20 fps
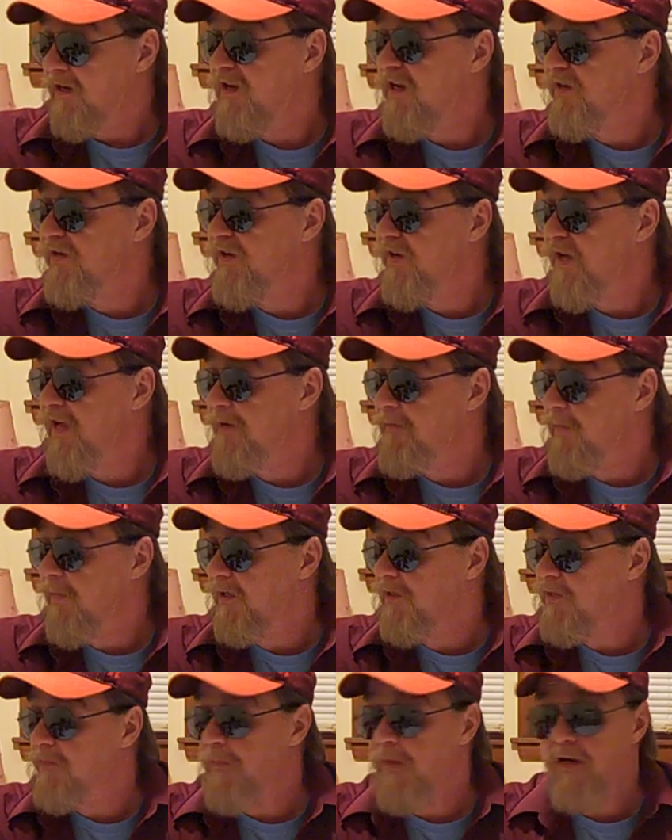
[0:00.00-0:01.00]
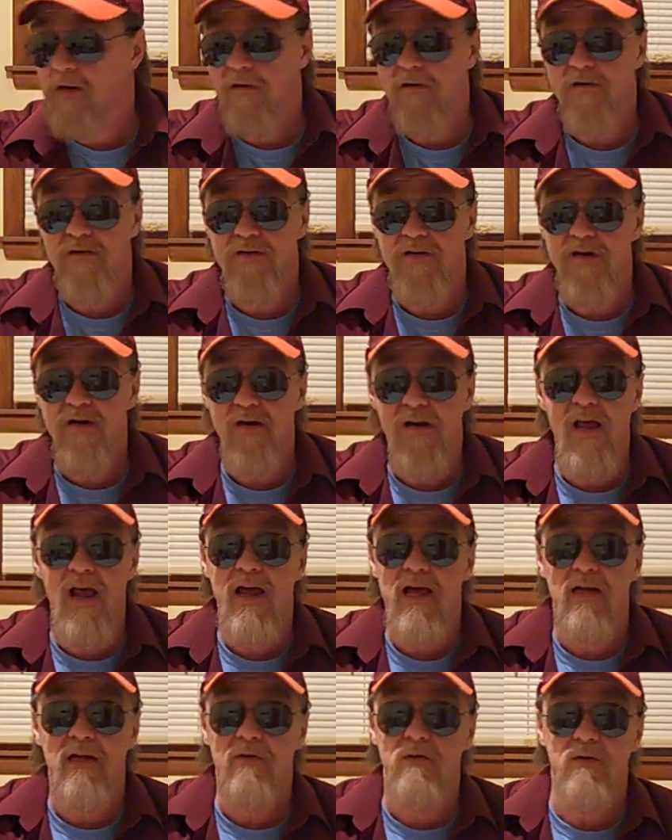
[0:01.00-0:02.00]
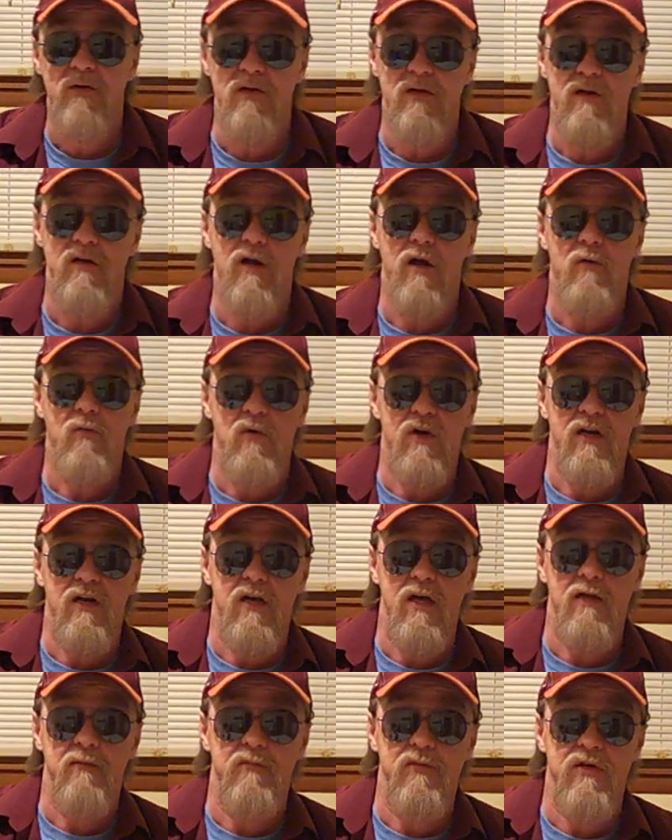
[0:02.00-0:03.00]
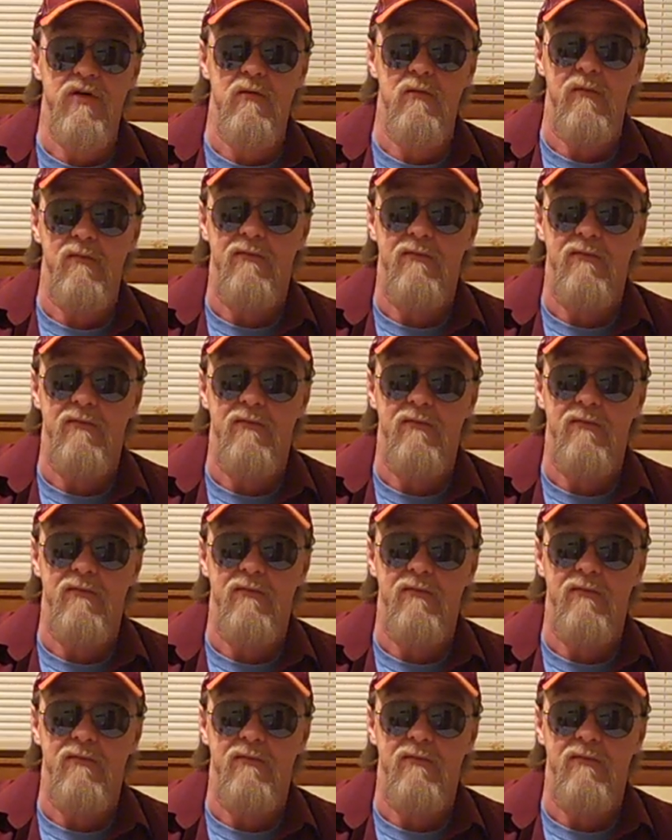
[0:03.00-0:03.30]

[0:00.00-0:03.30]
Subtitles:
Doesn't get much better than that, you know, when it comes to